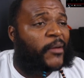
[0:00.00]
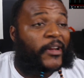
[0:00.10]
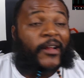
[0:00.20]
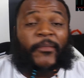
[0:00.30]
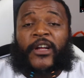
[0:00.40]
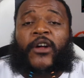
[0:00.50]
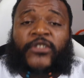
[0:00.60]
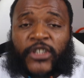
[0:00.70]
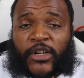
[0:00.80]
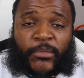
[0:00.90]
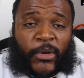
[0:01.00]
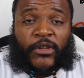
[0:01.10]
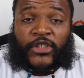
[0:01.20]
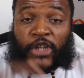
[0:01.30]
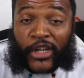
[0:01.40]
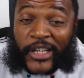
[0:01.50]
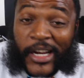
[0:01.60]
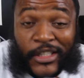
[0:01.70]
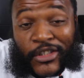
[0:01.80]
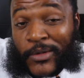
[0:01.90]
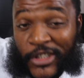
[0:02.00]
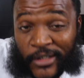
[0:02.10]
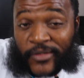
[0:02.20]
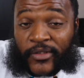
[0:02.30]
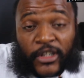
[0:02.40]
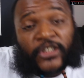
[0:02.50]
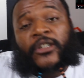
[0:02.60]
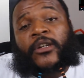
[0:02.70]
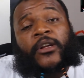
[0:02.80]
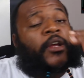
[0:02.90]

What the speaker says: But I mean, on certain occasions, we should fuck shit up.